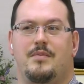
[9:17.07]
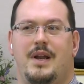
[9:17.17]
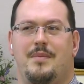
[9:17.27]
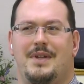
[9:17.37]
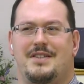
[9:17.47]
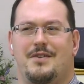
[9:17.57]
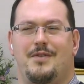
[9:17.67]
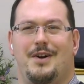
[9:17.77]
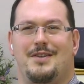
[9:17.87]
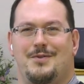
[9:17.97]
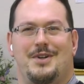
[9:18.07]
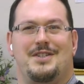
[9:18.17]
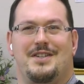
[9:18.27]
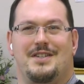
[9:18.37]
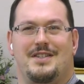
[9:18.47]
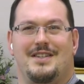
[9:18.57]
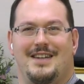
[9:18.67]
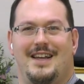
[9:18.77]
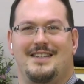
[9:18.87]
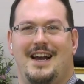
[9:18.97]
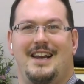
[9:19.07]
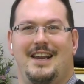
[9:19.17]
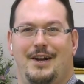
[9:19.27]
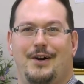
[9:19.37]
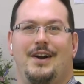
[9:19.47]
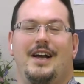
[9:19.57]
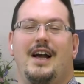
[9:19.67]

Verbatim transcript: many places are very squished and, and tiny here,